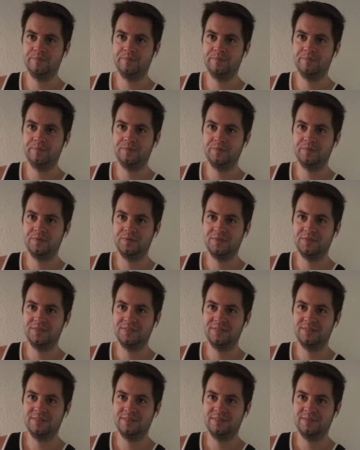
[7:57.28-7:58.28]

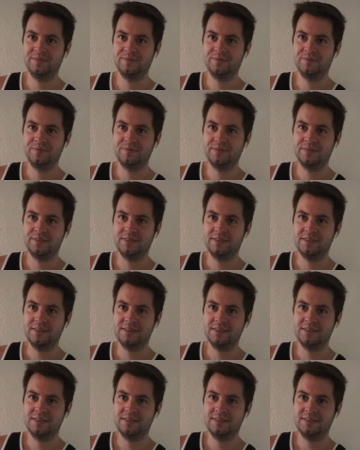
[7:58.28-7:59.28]

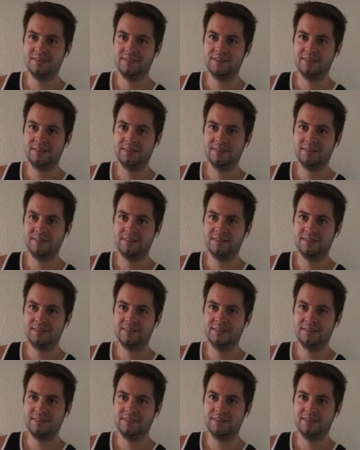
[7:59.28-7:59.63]
Nobody speaks.